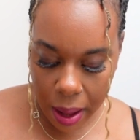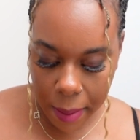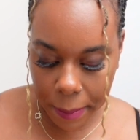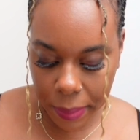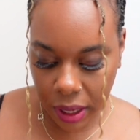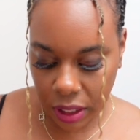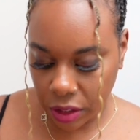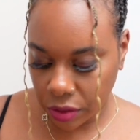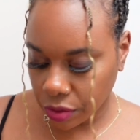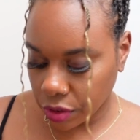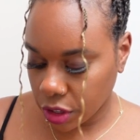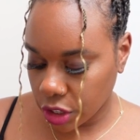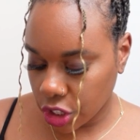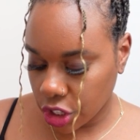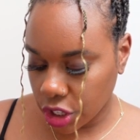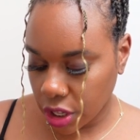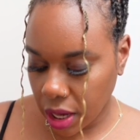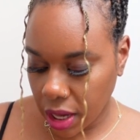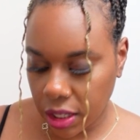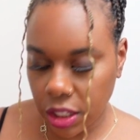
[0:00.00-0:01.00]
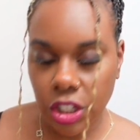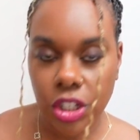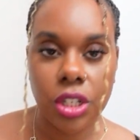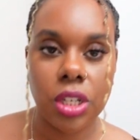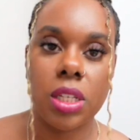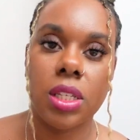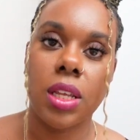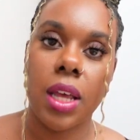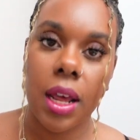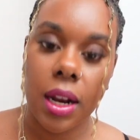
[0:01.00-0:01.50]
best friend Jess,
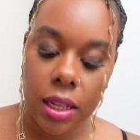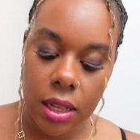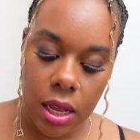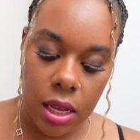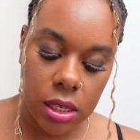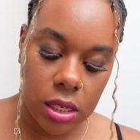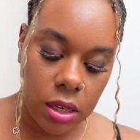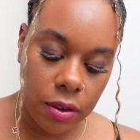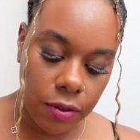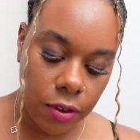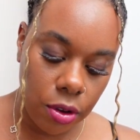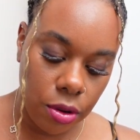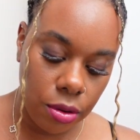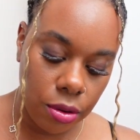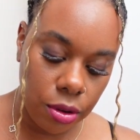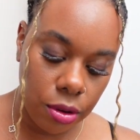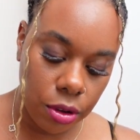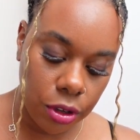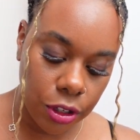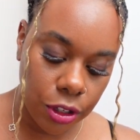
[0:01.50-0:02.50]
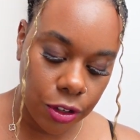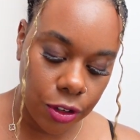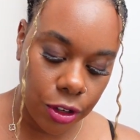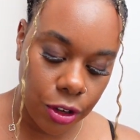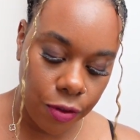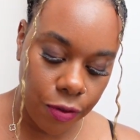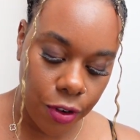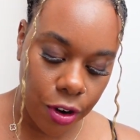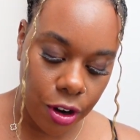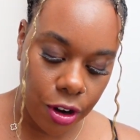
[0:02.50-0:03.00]
she's had a lot of stuff going on. So
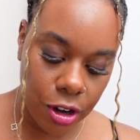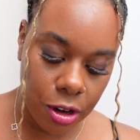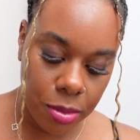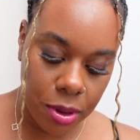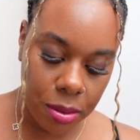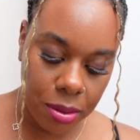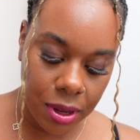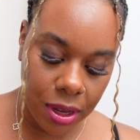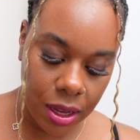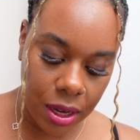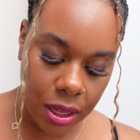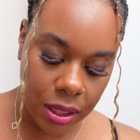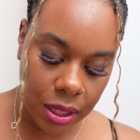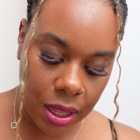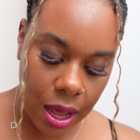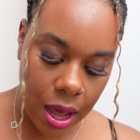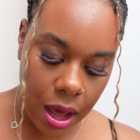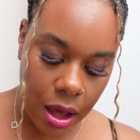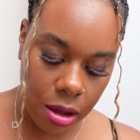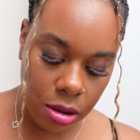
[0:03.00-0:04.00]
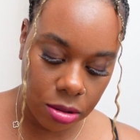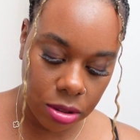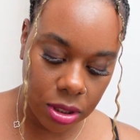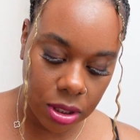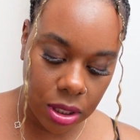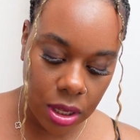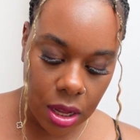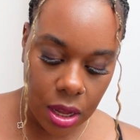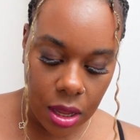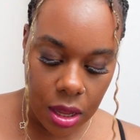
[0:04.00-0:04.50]
for her to be able to get out the
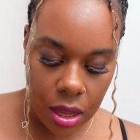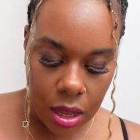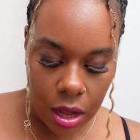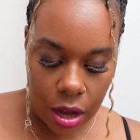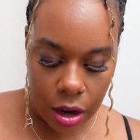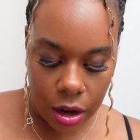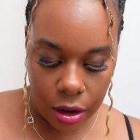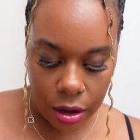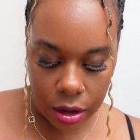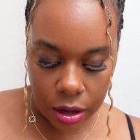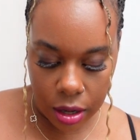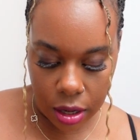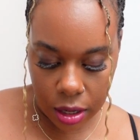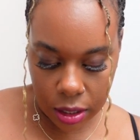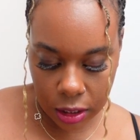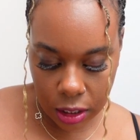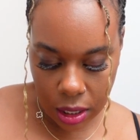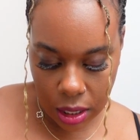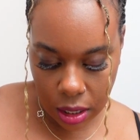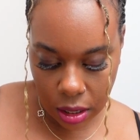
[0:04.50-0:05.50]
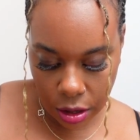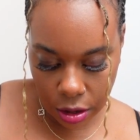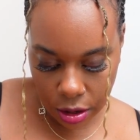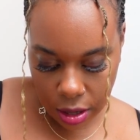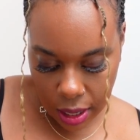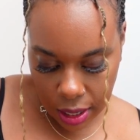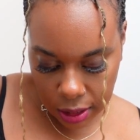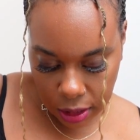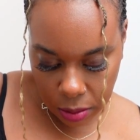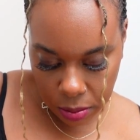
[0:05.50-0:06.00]
house, her
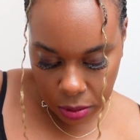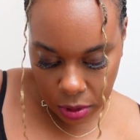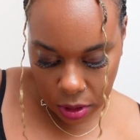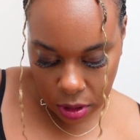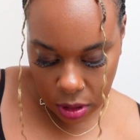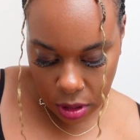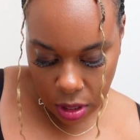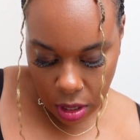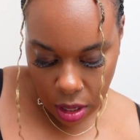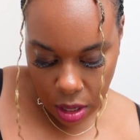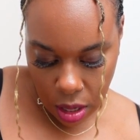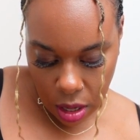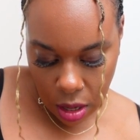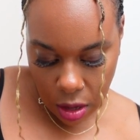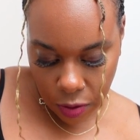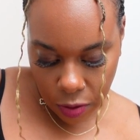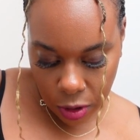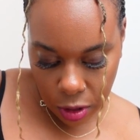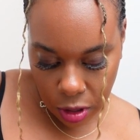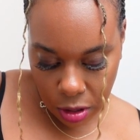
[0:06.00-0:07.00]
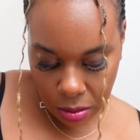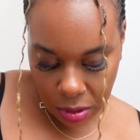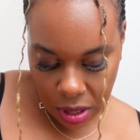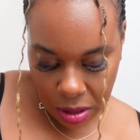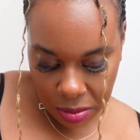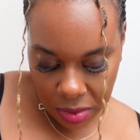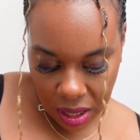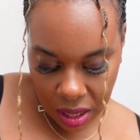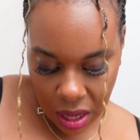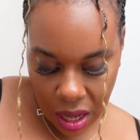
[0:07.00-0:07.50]
husband, for them to come,
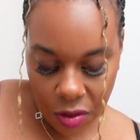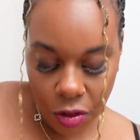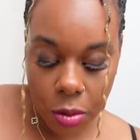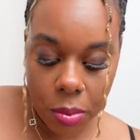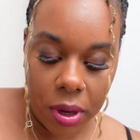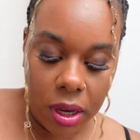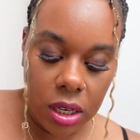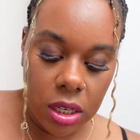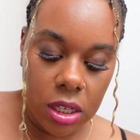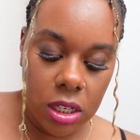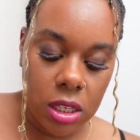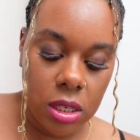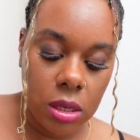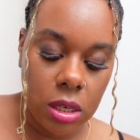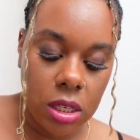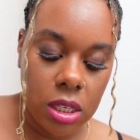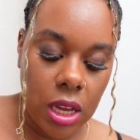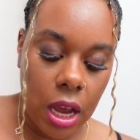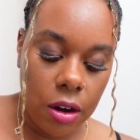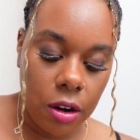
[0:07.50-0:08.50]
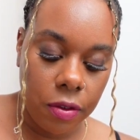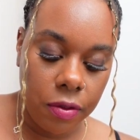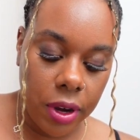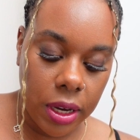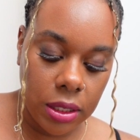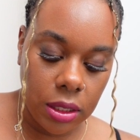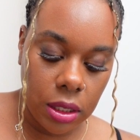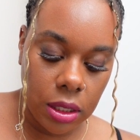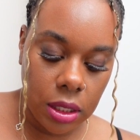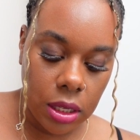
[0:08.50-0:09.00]
like everybody just
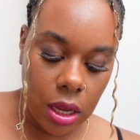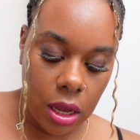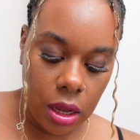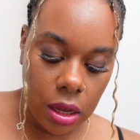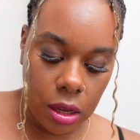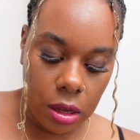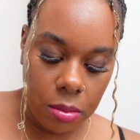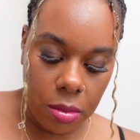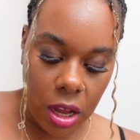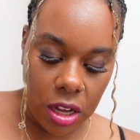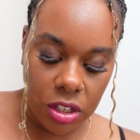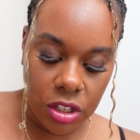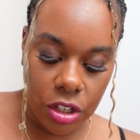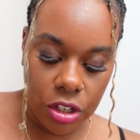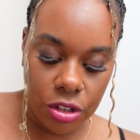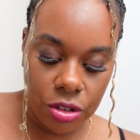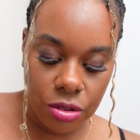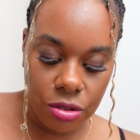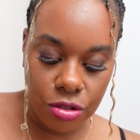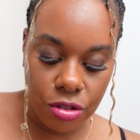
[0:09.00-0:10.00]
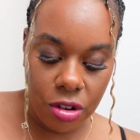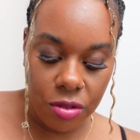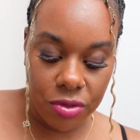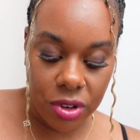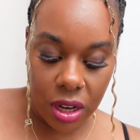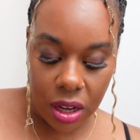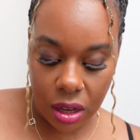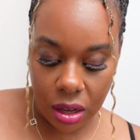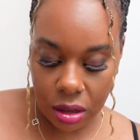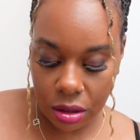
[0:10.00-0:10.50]
sacrificing time. My sister drove
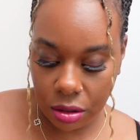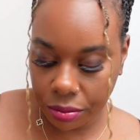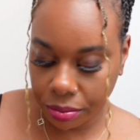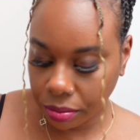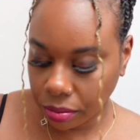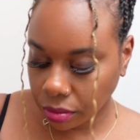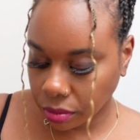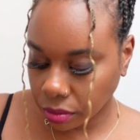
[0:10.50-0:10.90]
down.